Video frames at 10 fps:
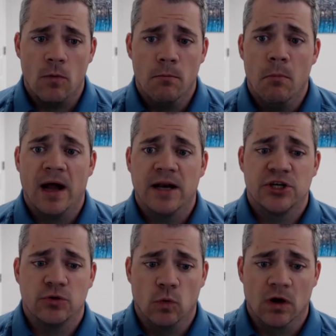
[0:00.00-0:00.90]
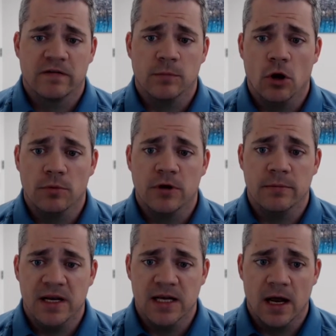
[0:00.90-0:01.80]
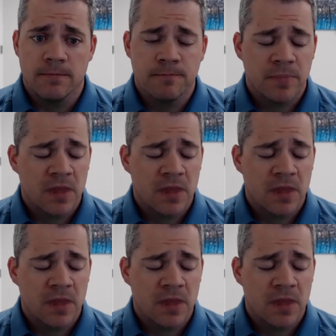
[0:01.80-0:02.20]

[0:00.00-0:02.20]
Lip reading: much work from home could be done.